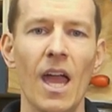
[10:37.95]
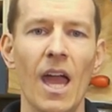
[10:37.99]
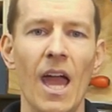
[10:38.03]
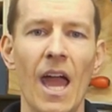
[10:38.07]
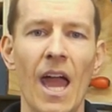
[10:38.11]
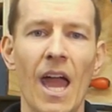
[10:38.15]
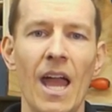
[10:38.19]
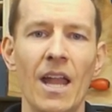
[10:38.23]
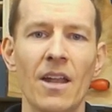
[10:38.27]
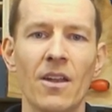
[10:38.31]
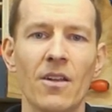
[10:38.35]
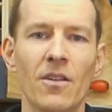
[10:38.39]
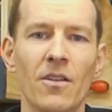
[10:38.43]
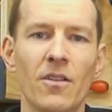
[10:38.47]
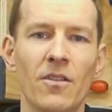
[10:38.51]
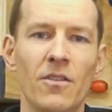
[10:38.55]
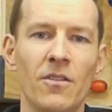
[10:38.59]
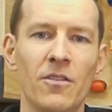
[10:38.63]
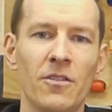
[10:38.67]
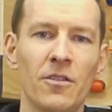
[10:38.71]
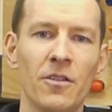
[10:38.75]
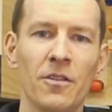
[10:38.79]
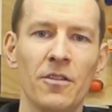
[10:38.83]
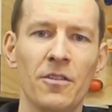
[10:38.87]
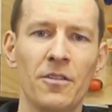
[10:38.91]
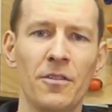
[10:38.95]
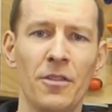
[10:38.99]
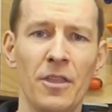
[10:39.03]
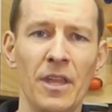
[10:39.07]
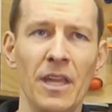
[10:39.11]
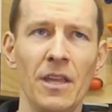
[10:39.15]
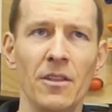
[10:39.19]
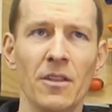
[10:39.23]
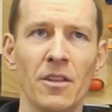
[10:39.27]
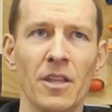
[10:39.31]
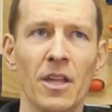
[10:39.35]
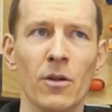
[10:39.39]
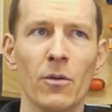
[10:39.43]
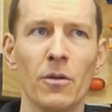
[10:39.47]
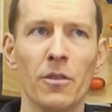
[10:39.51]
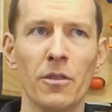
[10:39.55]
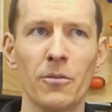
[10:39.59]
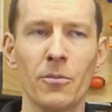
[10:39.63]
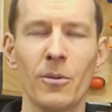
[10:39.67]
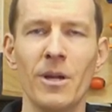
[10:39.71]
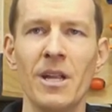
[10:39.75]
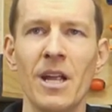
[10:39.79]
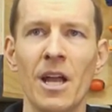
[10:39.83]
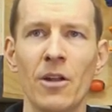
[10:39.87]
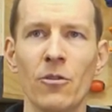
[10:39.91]
And to think that there are
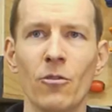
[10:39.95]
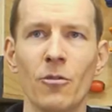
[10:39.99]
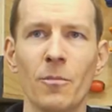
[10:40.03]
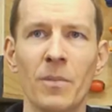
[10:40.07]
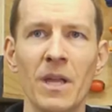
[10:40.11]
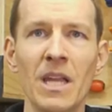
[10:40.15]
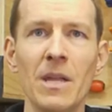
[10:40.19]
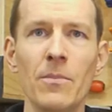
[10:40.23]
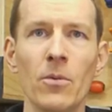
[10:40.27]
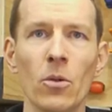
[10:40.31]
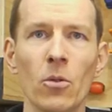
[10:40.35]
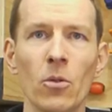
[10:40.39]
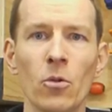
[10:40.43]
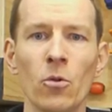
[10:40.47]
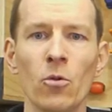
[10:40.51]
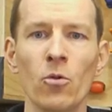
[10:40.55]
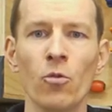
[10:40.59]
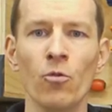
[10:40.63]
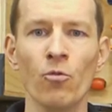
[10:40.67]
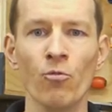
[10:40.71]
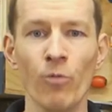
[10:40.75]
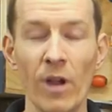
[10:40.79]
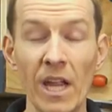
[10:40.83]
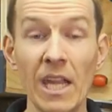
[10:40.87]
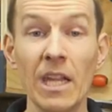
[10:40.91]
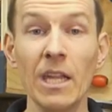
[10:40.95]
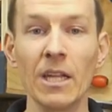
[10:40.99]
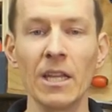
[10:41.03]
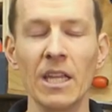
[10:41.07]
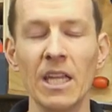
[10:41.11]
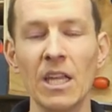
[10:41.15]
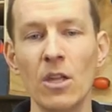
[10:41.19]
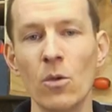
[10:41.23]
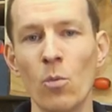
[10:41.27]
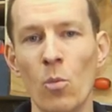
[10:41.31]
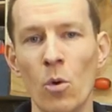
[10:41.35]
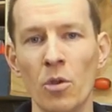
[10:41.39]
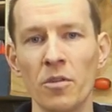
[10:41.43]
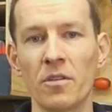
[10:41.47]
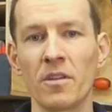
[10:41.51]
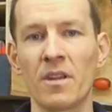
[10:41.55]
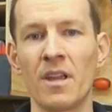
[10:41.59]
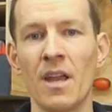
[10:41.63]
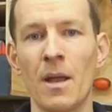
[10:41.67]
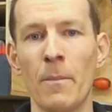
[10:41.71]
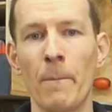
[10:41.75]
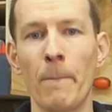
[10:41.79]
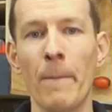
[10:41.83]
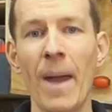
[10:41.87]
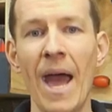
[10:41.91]
300 people who regularly want to
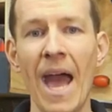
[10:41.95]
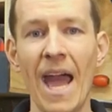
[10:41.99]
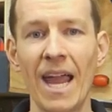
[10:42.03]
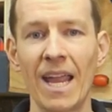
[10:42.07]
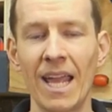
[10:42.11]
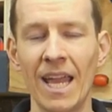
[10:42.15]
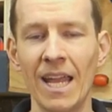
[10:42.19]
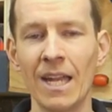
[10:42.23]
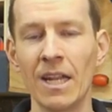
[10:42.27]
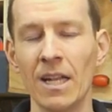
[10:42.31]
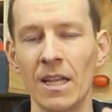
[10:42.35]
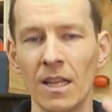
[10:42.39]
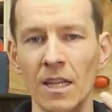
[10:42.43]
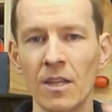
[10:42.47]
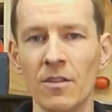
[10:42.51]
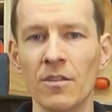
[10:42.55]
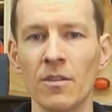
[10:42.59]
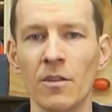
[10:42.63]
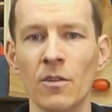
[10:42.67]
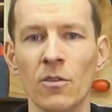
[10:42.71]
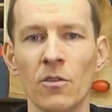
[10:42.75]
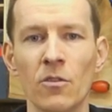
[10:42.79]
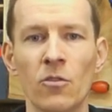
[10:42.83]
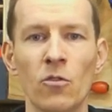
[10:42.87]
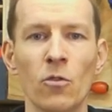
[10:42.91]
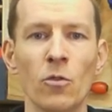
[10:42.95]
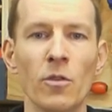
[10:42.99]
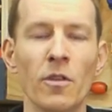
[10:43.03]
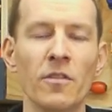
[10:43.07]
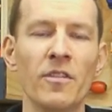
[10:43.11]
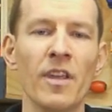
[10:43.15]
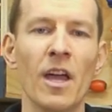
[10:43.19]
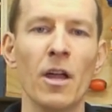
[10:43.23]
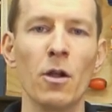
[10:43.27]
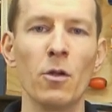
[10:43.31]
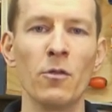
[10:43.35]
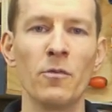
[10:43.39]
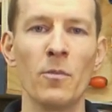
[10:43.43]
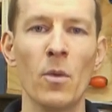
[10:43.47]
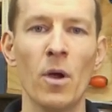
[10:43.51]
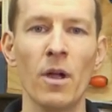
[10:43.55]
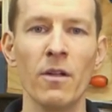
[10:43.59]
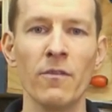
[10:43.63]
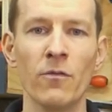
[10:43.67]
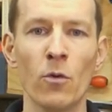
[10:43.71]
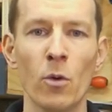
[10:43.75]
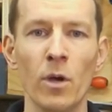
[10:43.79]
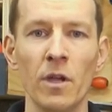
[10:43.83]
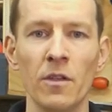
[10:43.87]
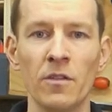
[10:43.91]
come back and listen to the sound of my
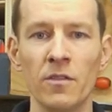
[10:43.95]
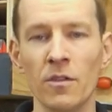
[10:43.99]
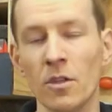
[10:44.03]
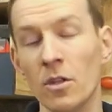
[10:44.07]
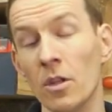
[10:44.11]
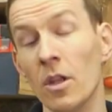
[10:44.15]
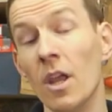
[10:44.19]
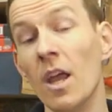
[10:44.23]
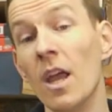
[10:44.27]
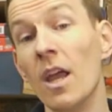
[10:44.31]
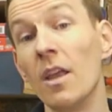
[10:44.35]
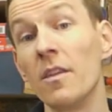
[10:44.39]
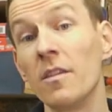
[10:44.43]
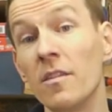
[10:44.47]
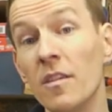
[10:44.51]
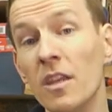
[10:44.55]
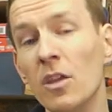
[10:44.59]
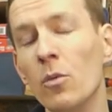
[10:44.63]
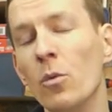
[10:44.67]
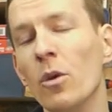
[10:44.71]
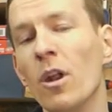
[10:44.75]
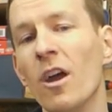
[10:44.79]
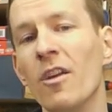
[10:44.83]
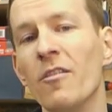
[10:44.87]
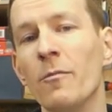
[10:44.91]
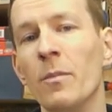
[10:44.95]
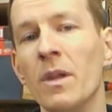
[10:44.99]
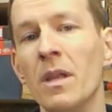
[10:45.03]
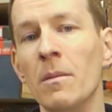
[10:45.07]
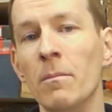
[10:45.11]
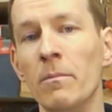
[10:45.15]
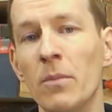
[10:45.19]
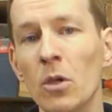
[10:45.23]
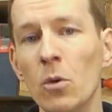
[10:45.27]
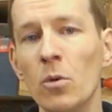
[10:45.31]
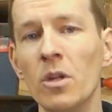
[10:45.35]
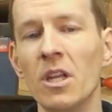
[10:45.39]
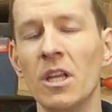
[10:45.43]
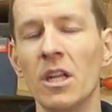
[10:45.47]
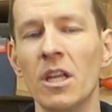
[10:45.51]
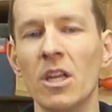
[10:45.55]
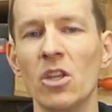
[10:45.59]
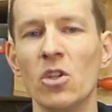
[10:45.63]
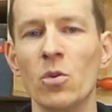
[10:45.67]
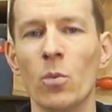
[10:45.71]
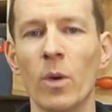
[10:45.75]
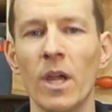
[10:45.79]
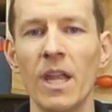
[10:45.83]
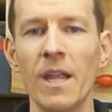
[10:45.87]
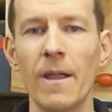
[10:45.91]
voice and see what I've been building
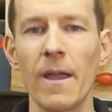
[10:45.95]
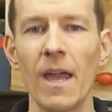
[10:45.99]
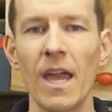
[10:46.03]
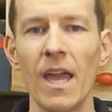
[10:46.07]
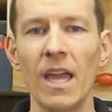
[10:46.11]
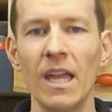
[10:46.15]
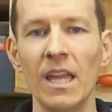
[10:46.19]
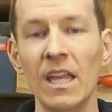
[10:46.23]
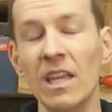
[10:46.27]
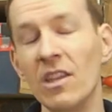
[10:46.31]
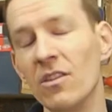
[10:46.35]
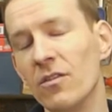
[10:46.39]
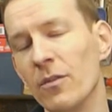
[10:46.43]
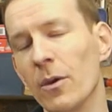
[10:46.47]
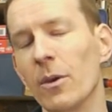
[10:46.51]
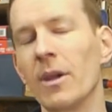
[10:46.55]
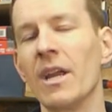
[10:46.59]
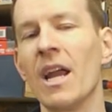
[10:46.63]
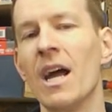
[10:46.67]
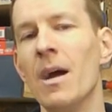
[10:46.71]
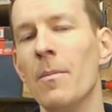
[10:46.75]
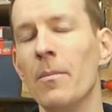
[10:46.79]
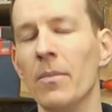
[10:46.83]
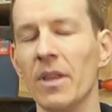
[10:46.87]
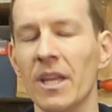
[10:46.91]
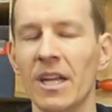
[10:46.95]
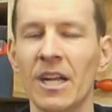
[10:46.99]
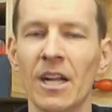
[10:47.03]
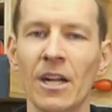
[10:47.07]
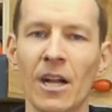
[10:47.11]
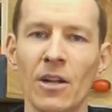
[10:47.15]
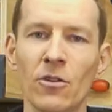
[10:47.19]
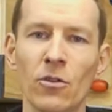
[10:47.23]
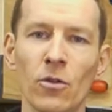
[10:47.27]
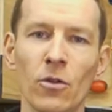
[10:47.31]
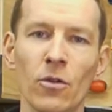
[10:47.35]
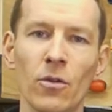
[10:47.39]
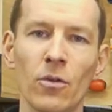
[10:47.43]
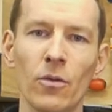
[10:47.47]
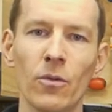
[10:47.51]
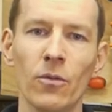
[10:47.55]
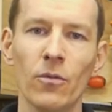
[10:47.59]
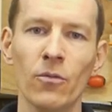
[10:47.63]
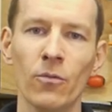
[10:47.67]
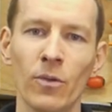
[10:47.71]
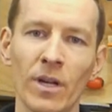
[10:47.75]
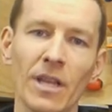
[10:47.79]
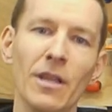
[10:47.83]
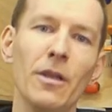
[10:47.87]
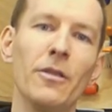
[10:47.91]
each week is very humbling. And I do
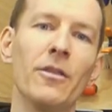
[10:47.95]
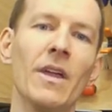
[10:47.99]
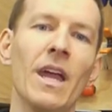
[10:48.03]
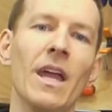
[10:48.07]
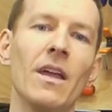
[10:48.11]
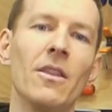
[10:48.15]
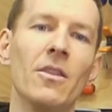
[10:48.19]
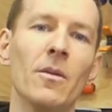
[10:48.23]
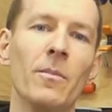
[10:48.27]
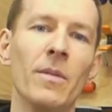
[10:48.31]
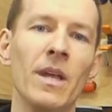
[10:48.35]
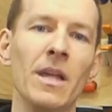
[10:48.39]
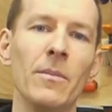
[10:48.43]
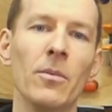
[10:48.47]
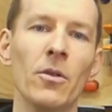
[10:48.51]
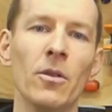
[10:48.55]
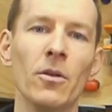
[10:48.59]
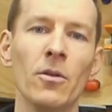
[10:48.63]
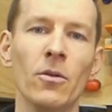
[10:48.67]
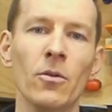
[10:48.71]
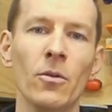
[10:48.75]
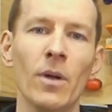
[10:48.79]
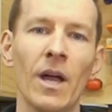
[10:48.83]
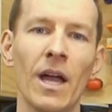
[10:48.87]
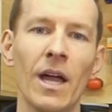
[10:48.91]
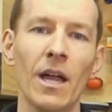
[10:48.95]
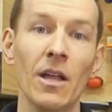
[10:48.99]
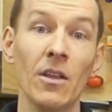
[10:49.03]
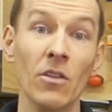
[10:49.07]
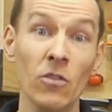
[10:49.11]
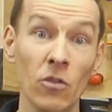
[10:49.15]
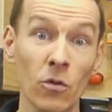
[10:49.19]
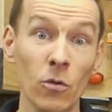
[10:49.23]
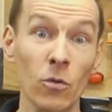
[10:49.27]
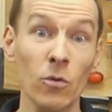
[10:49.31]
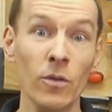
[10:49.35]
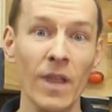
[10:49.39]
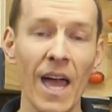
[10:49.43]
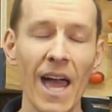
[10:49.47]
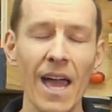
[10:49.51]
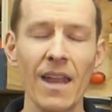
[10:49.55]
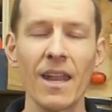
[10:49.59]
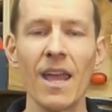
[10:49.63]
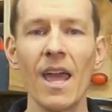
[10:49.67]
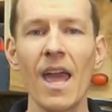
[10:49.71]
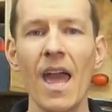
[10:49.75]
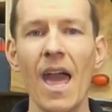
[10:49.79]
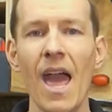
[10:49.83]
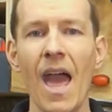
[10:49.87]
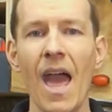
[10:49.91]
really thank the people who uh, do that